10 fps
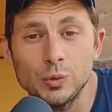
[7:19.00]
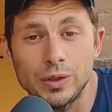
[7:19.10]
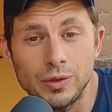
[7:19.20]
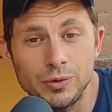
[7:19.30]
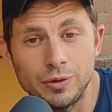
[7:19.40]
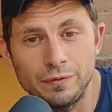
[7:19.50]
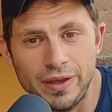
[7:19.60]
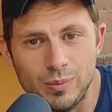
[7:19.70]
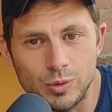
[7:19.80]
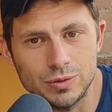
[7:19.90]
to another
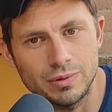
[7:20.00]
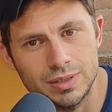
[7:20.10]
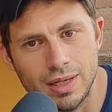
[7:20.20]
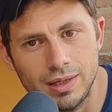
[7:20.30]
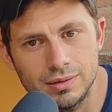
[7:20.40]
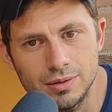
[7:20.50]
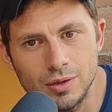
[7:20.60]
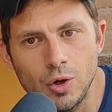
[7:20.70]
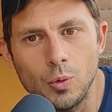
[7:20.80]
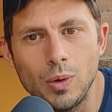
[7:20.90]
famous result.
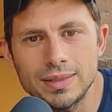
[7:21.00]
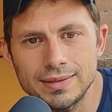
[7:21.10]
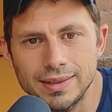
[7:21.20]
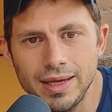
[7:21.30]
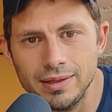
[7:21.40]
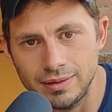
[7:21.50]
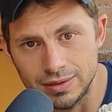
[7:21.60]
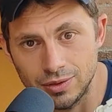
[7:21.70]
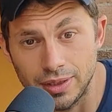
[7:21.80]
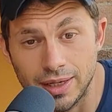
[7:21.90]
Once again, this
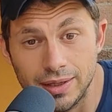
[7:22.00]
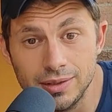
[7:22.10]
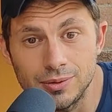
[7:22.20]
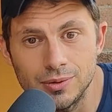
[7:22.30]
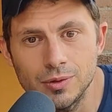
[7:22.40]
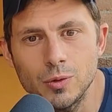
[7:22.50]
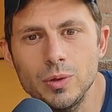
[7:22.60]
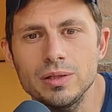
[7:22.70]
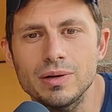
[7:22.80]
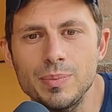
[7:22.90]
dodecahedron
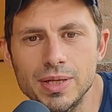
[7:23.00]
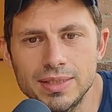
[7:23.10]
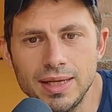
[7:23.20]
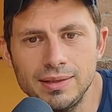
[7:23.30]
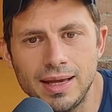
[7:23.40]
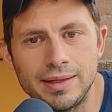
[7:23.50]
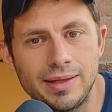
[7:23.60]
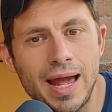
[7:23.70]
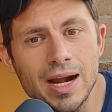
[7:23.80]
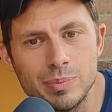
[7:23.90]
will represent an
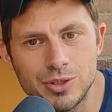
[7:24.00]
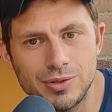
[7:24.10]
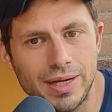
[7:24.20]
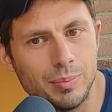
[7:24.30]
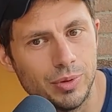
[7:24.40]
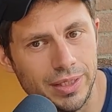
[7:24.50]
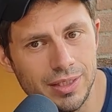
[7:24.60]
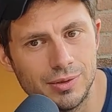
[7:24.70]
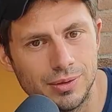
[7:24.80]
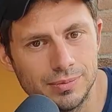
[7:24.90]
arbitrary
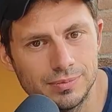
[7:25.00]
polyhedron.